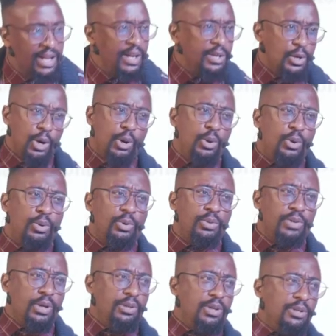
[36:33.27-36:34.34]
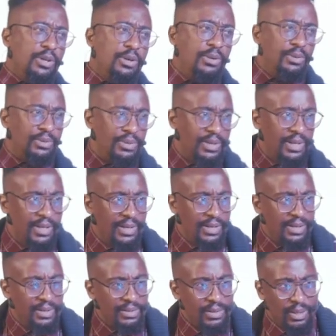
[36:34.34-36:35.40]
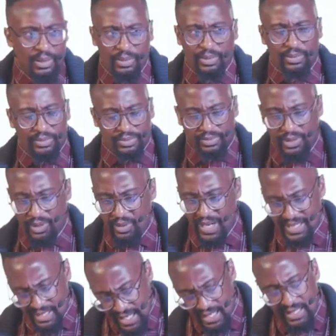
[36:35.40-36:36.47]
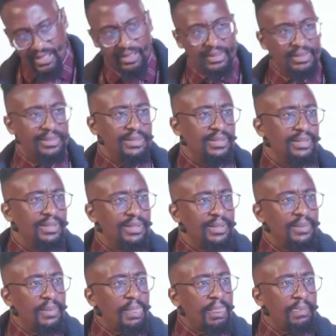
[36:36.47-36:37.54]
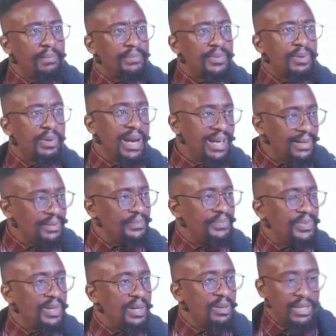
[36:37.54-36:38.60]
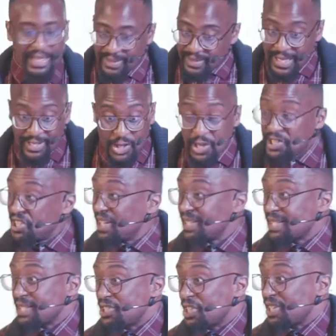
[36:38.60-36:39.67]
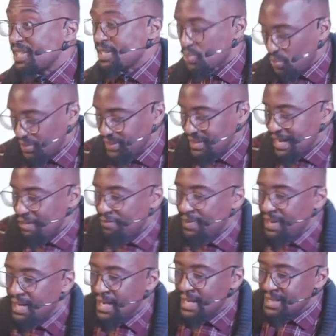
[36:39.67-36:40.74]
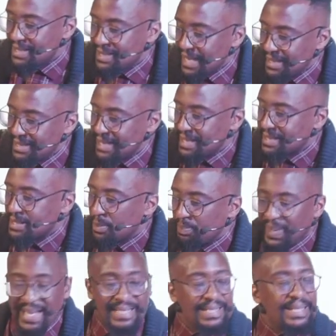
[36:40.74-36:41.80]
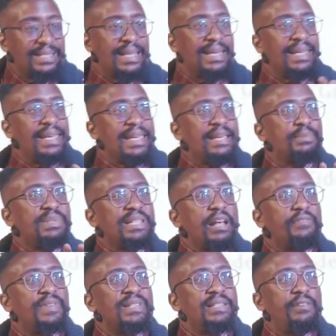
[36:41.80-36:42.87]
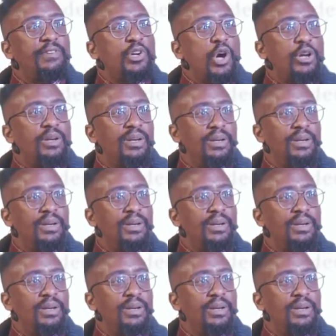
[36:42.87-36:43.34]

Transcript: No, no, no, no, no, no, I study, right? That's, that's not Jesus. Jesus will never send us to places that he himself has never gone.